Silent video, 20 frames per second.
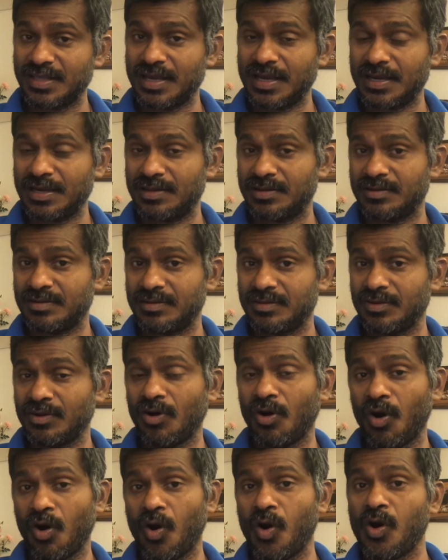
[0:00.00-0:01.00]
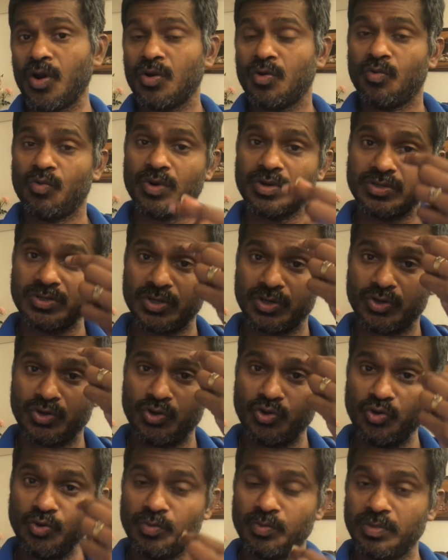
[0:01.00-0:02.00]
that or was the
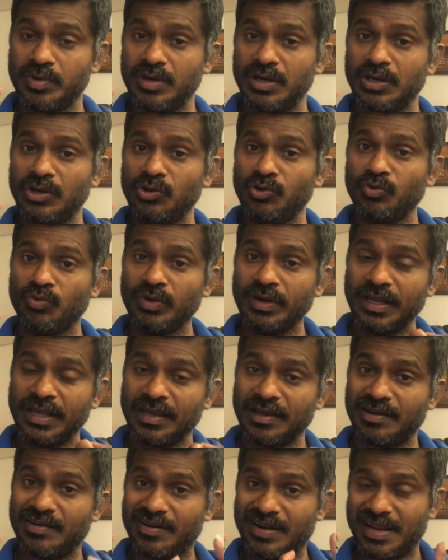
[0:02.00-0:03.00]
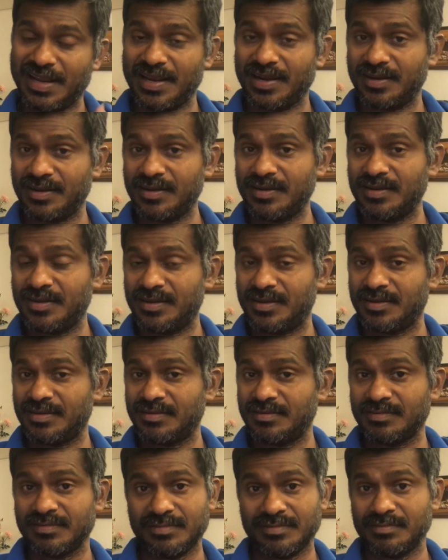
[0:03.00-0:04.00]
tube newly created
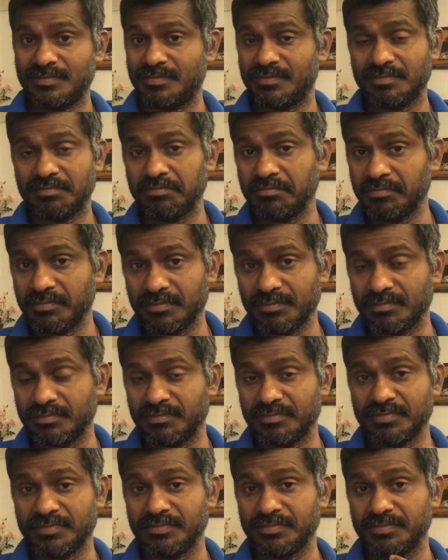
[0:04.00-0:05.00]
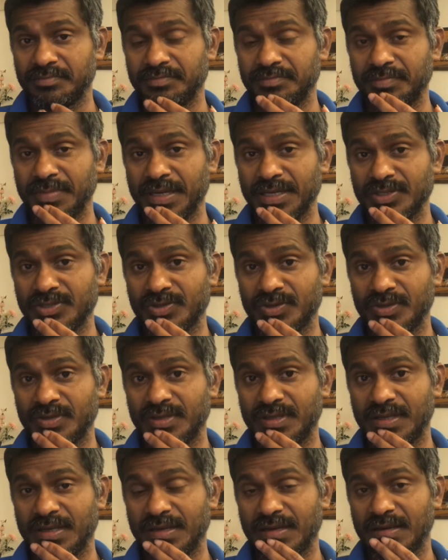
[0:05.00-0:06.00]
mm, based
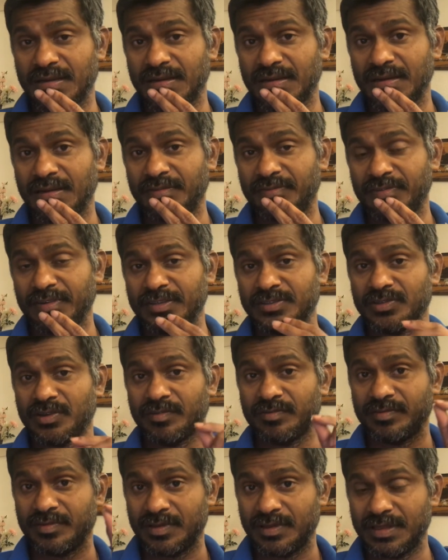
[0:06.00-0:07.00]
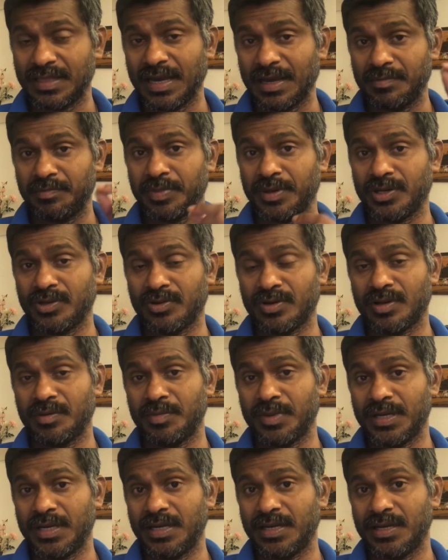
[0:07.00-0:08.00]
on the effects of that particular
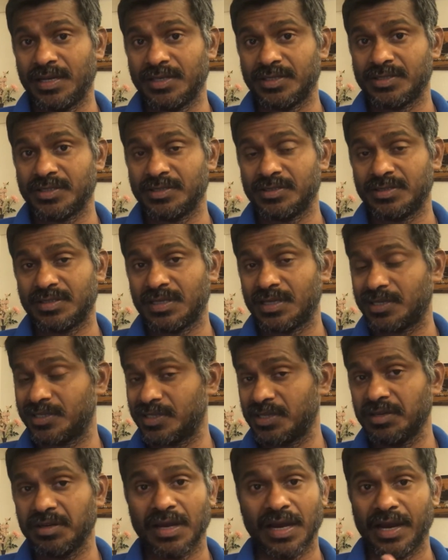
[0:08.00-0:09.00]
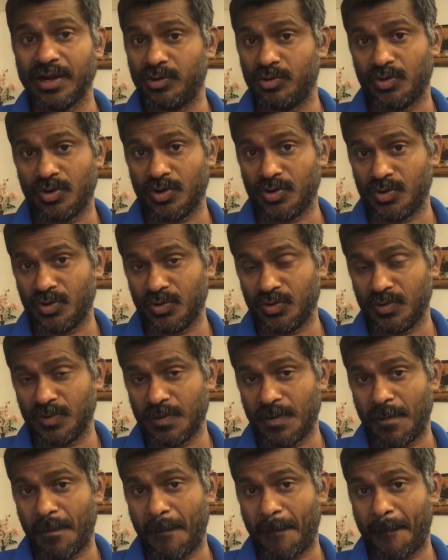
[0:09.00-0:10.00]
meditation session? I do not know.
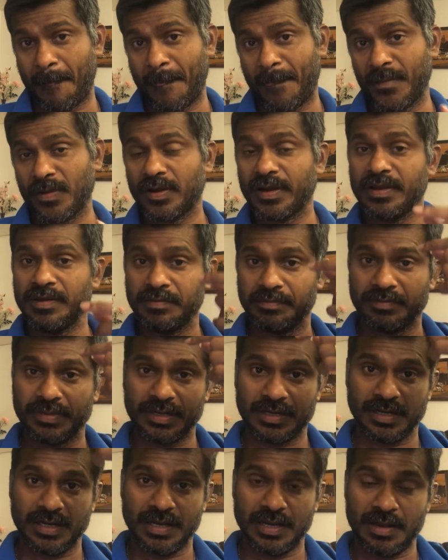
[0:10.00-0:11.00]
Okay, but